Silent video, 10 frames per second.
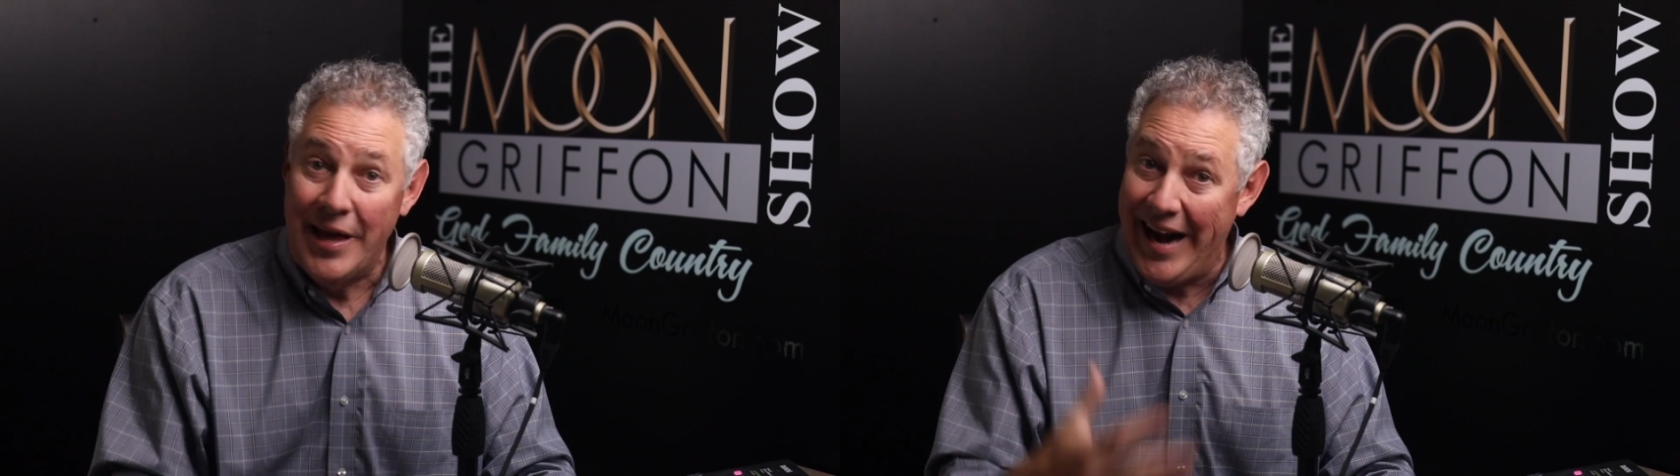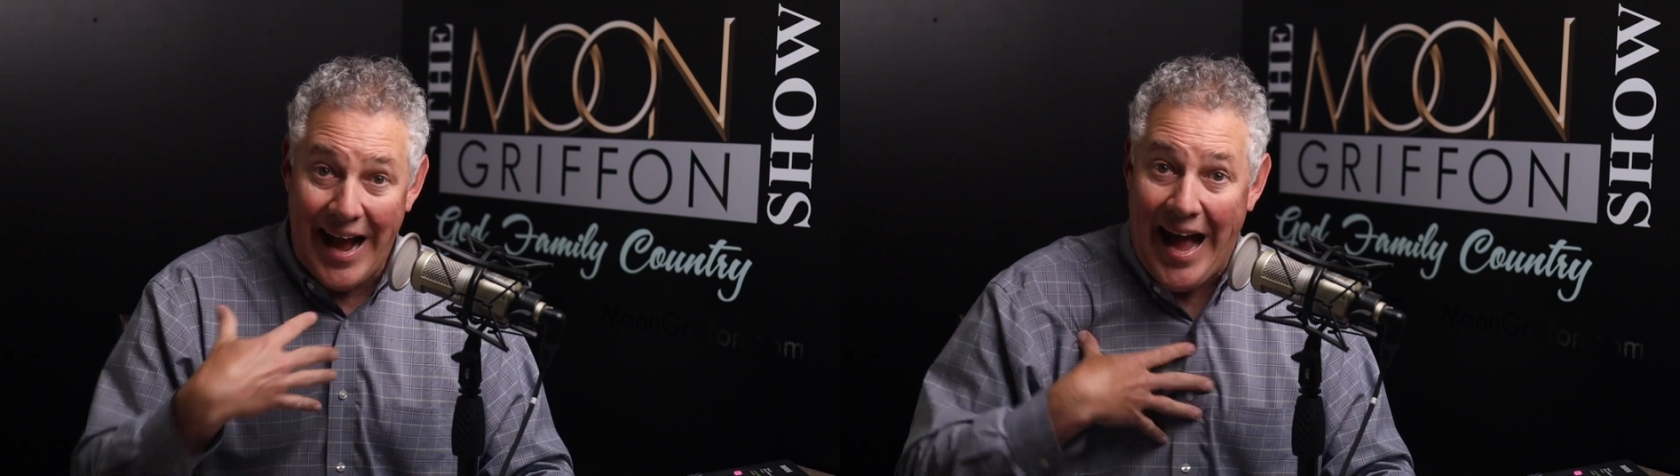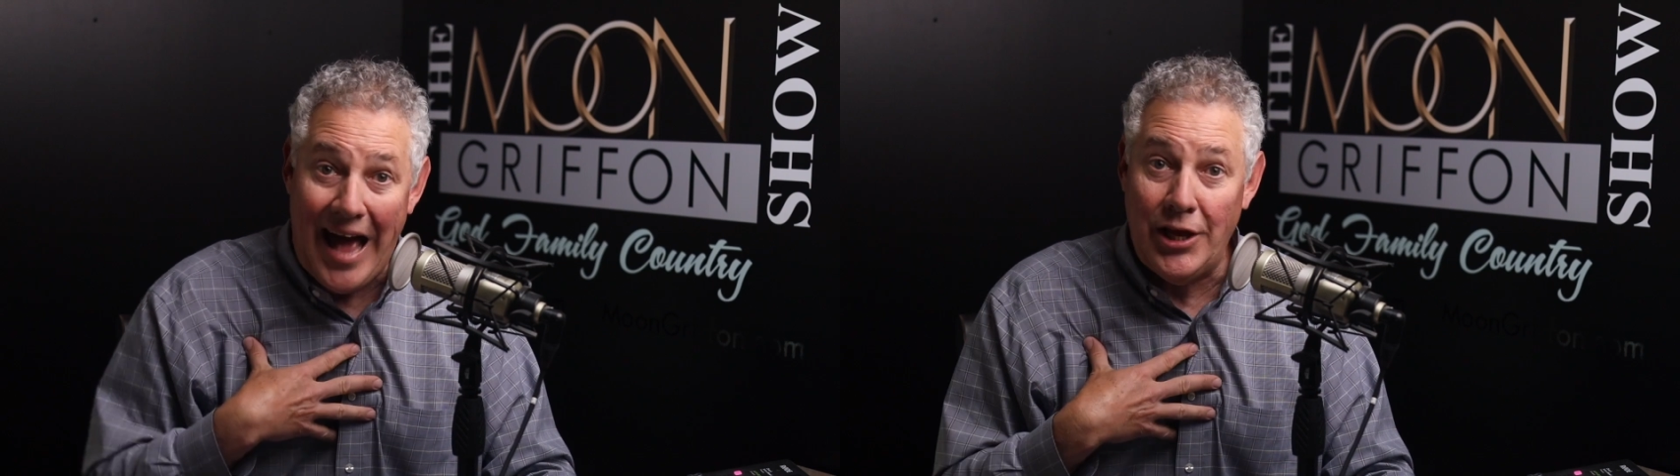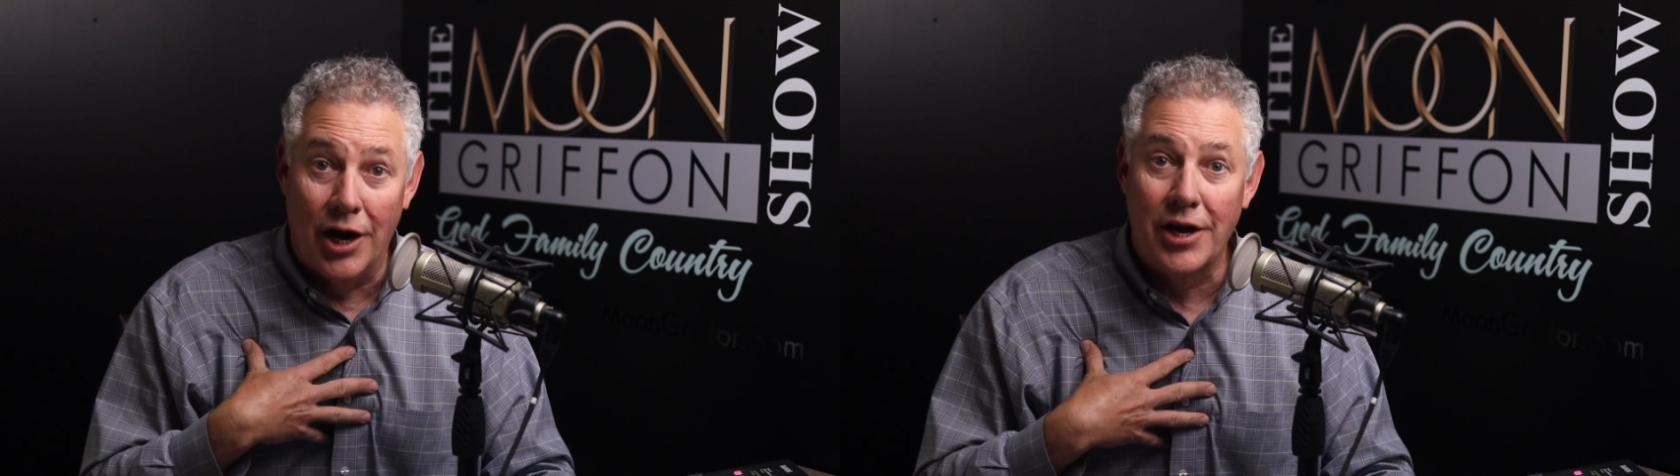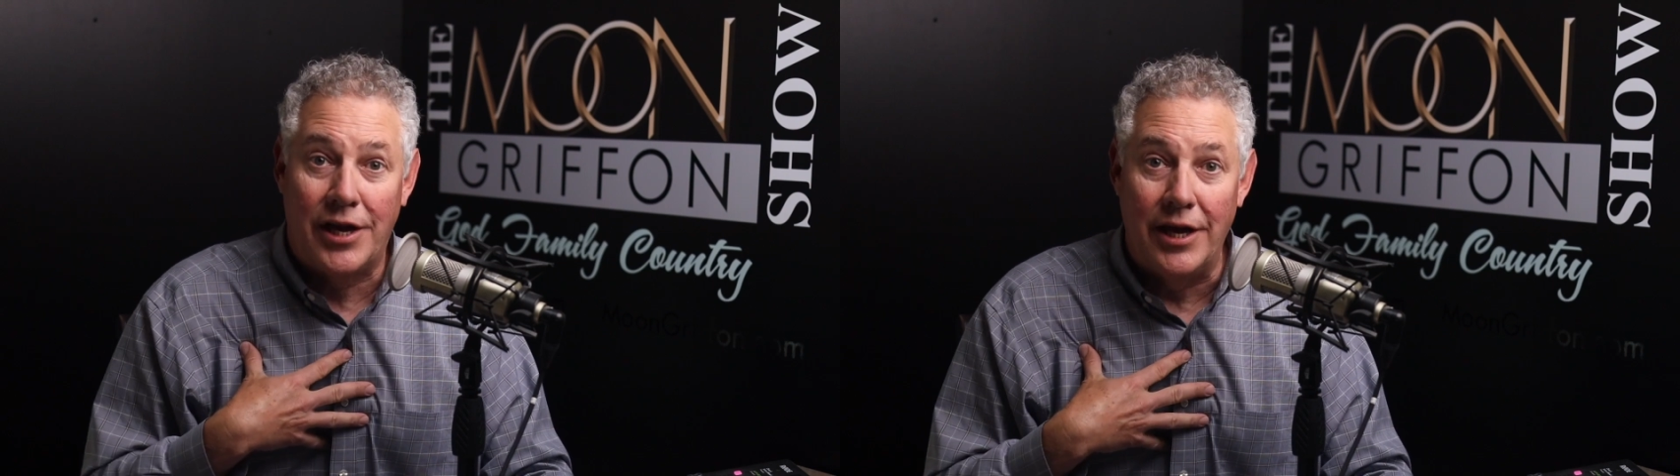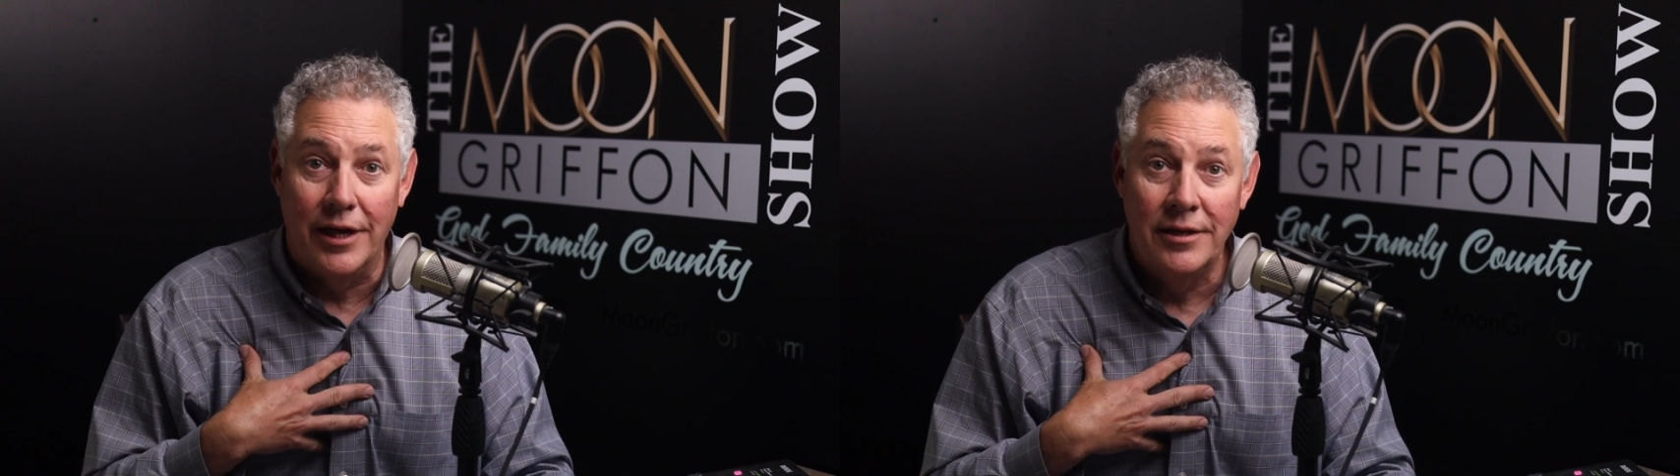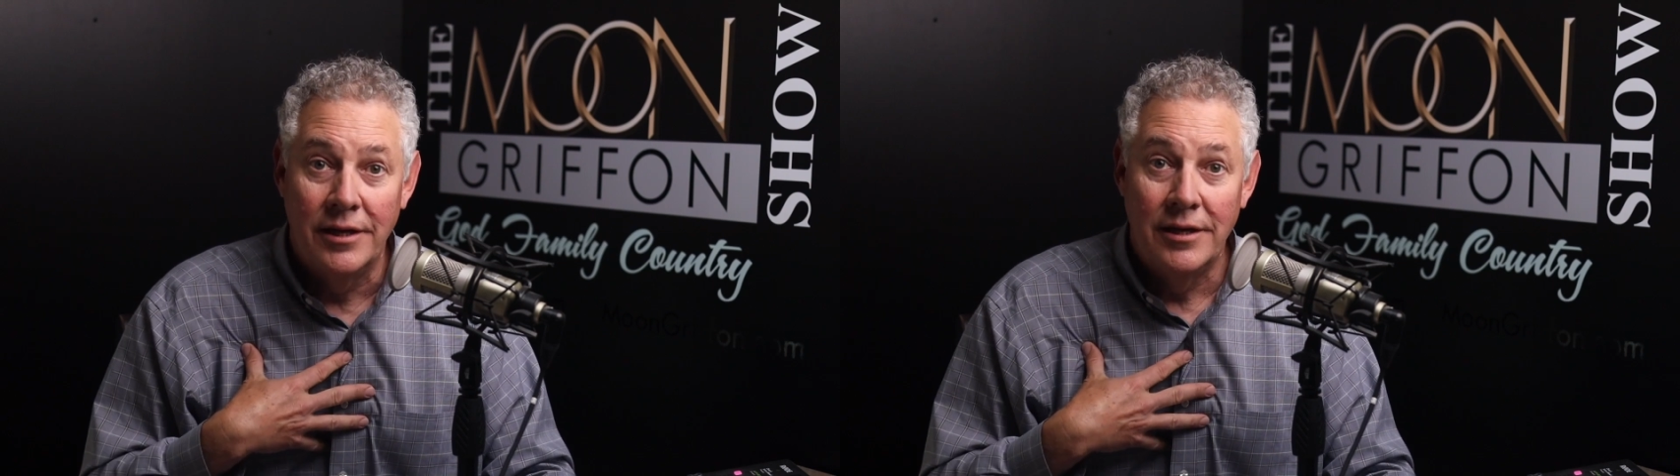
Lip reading: And I got young kid.